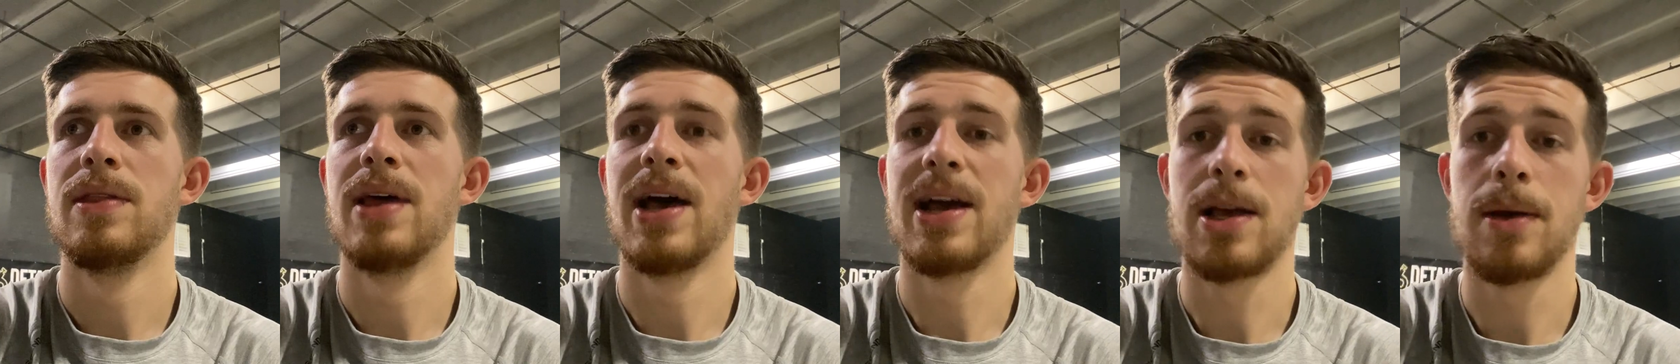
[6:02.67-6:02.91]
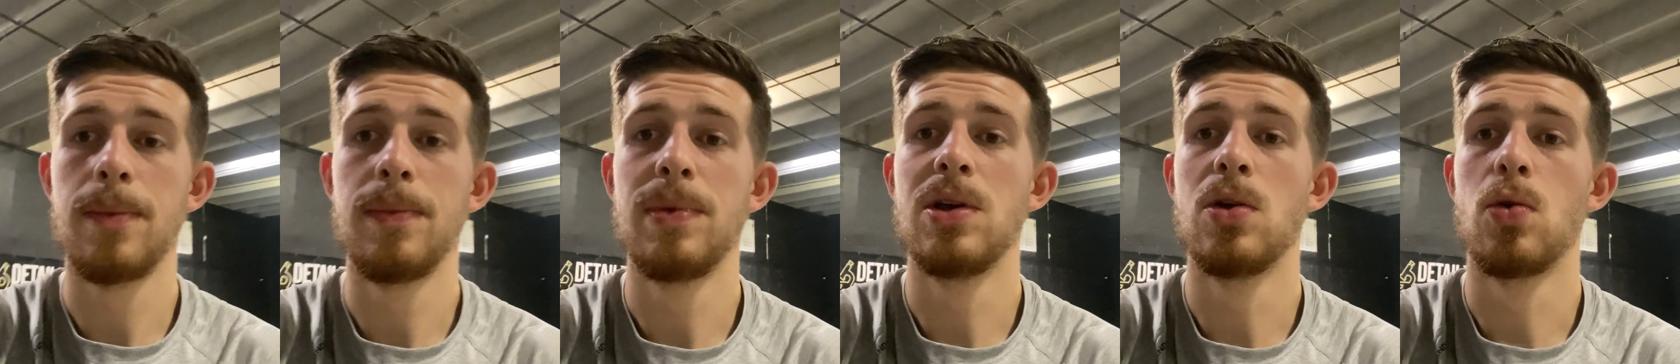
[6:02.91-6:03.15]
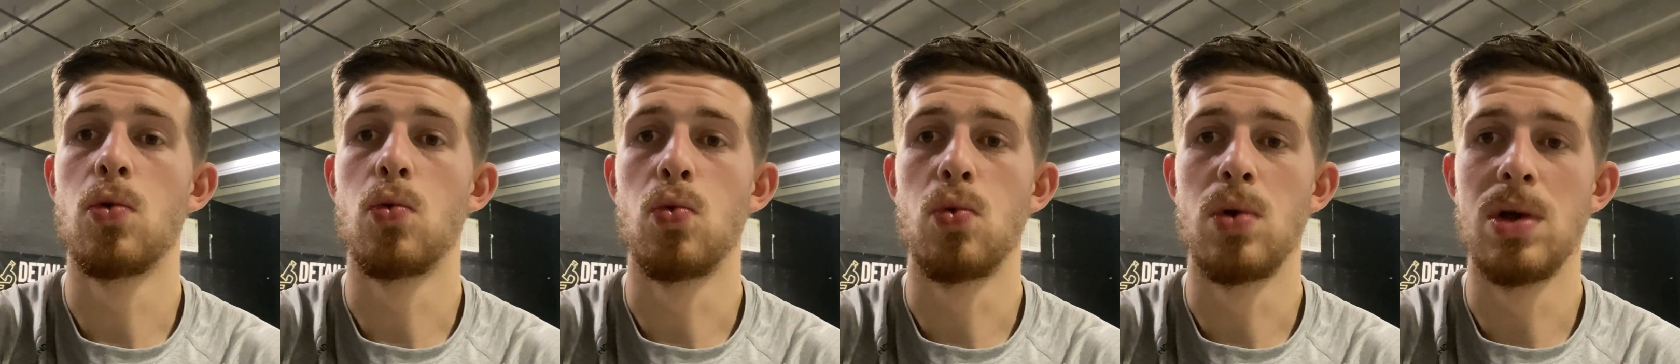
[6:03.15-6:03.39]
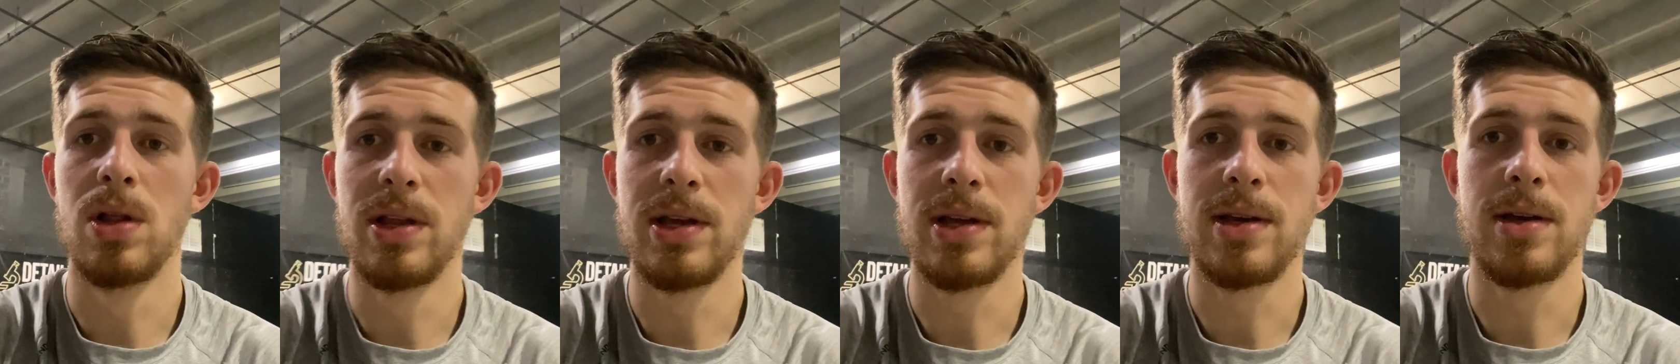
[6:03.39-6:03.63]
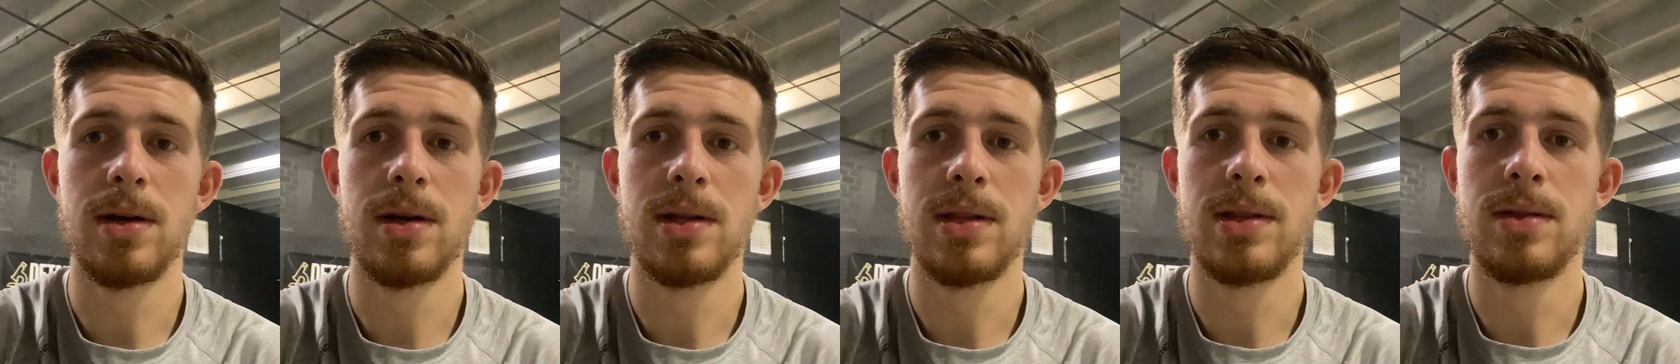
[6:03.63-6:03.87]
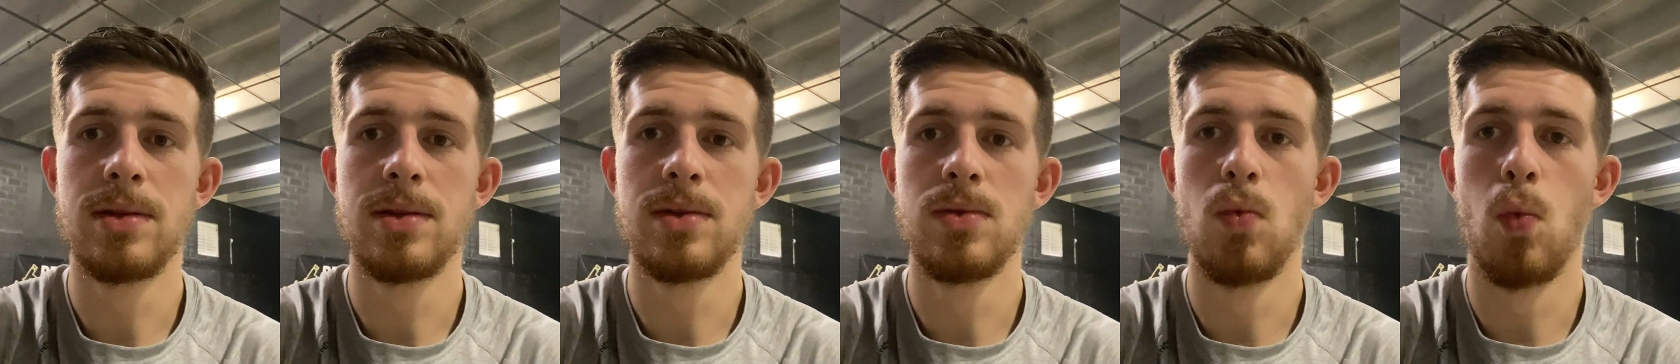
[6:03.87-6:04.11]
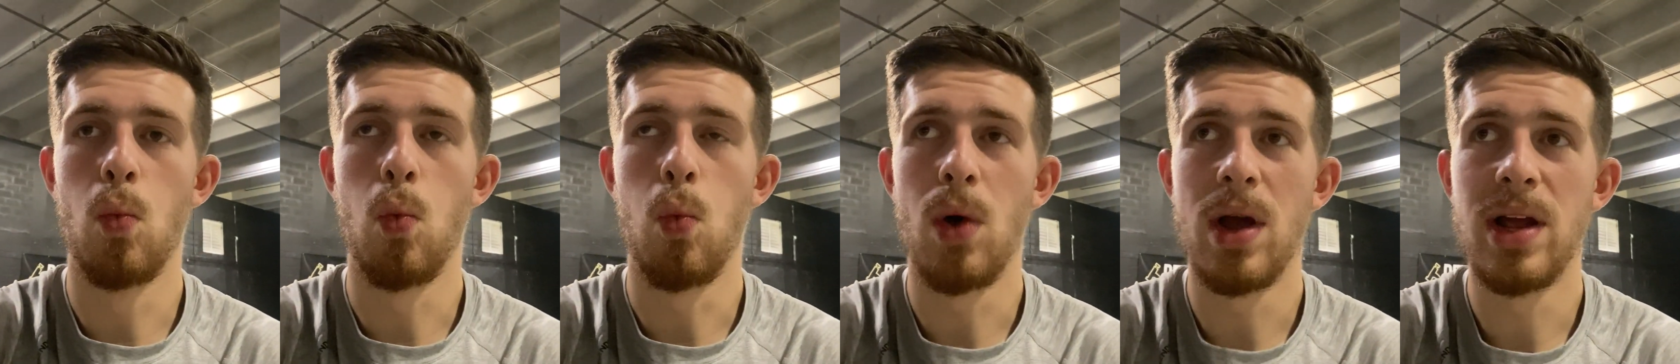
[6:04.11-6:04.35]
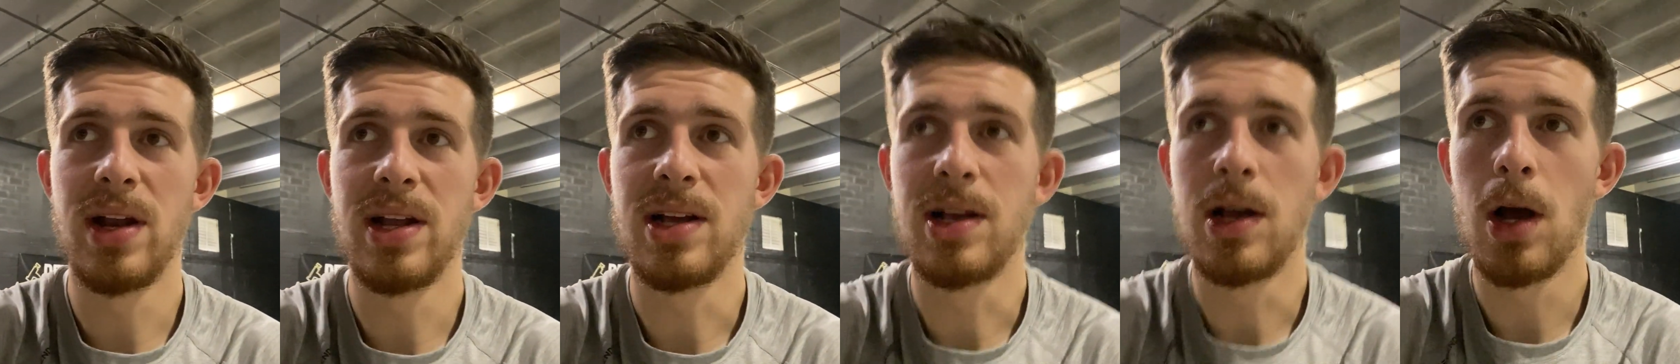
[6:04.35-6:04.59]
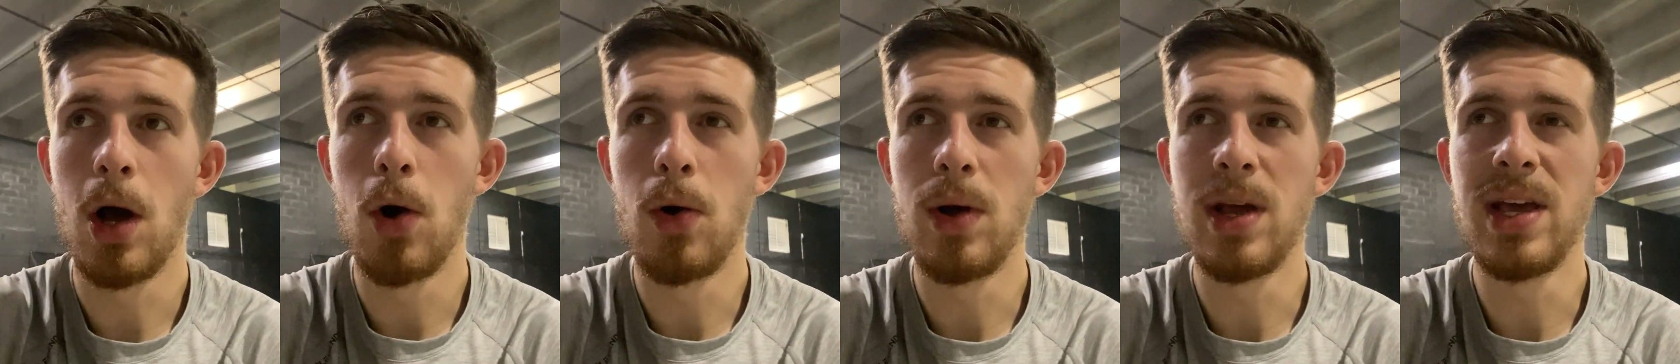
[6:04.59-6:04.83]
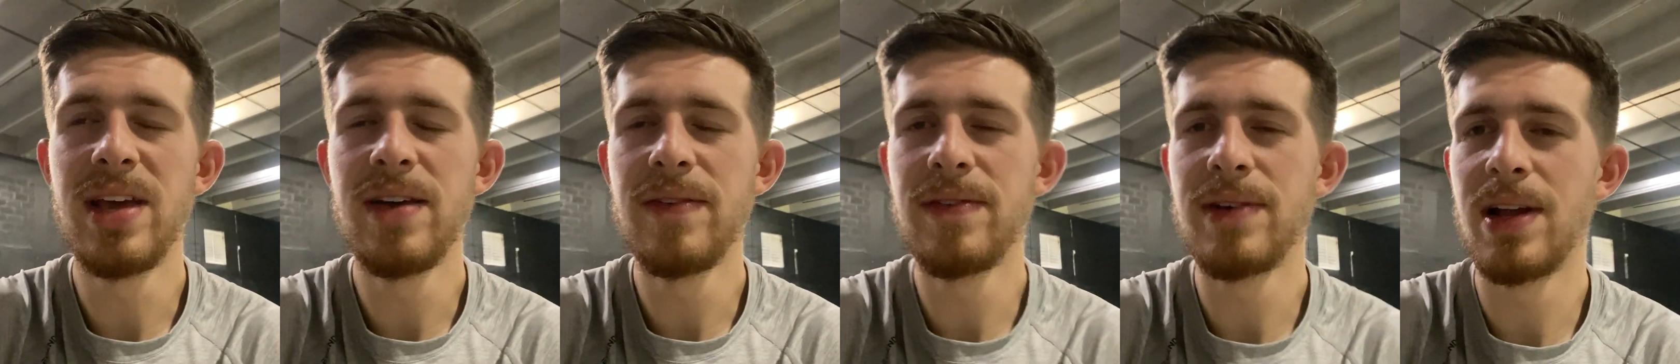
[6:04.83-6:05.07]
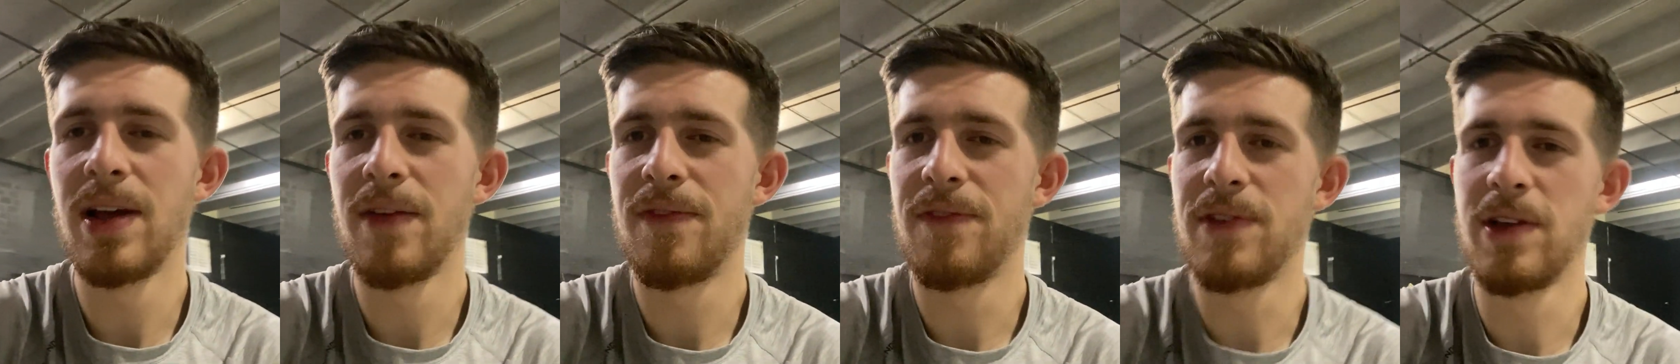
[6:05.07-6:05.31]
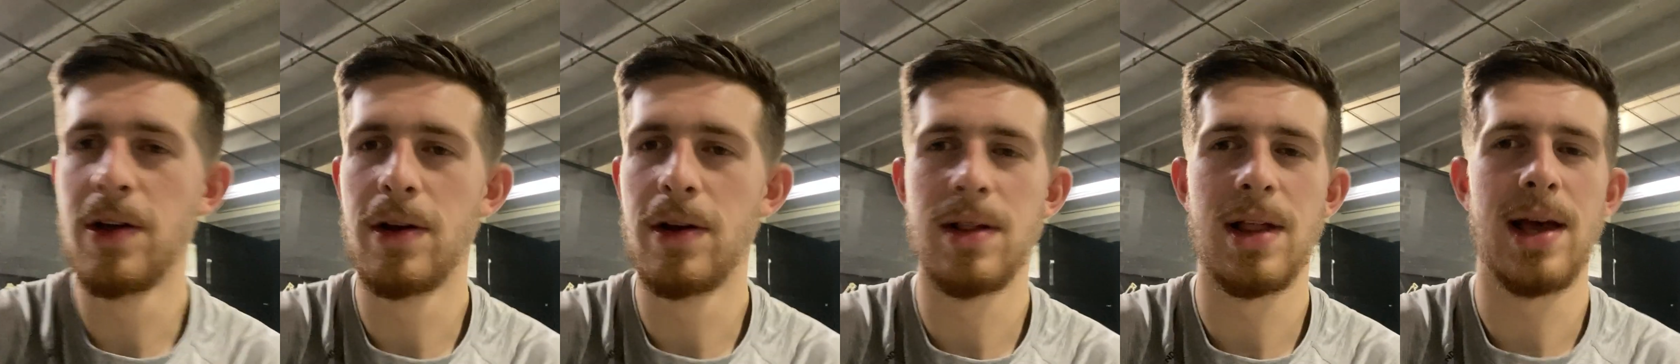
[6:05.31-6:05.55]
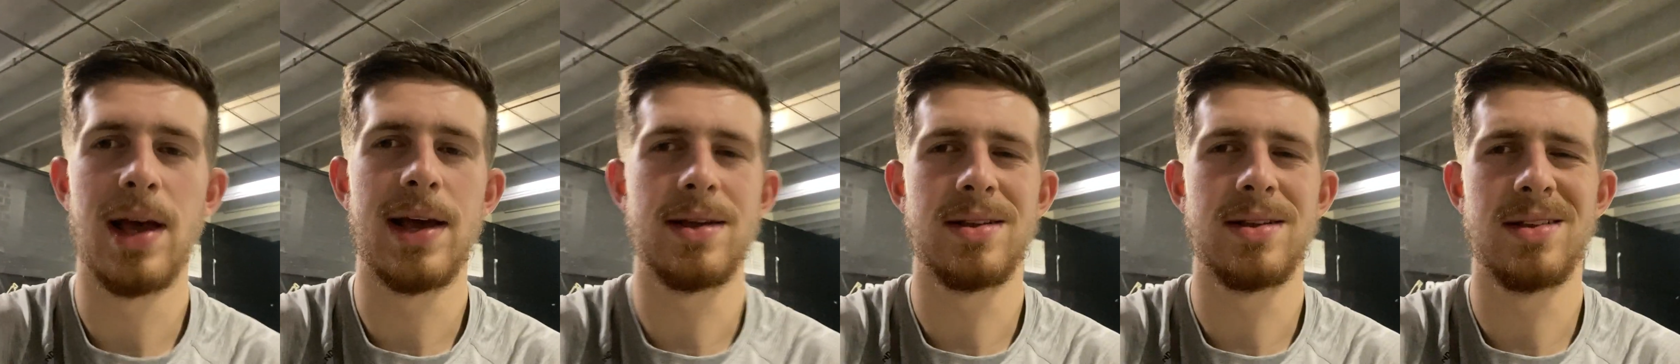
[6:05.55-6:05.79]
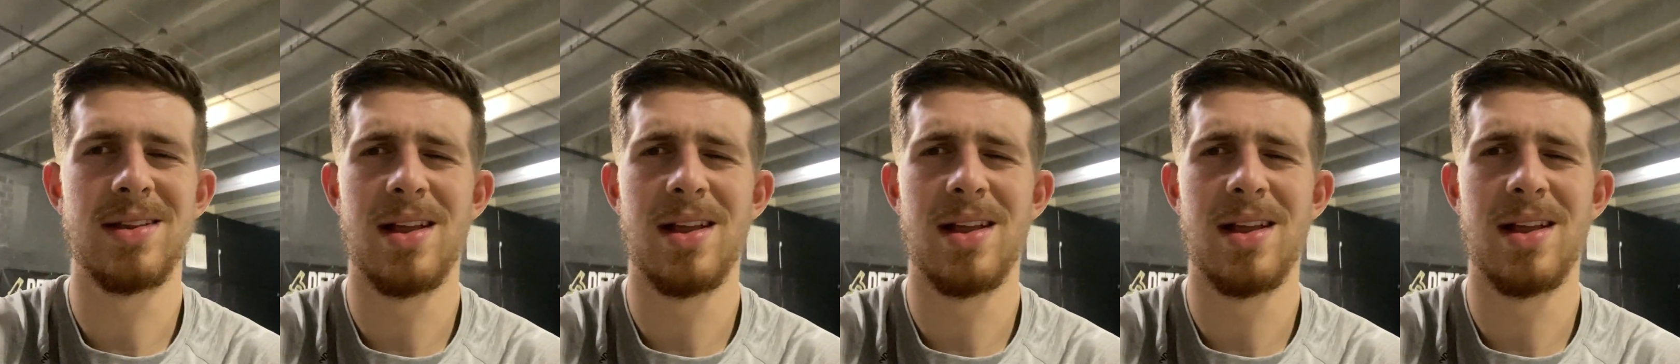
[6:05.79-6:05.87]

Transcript: that could be a really good way to go, even if you're like,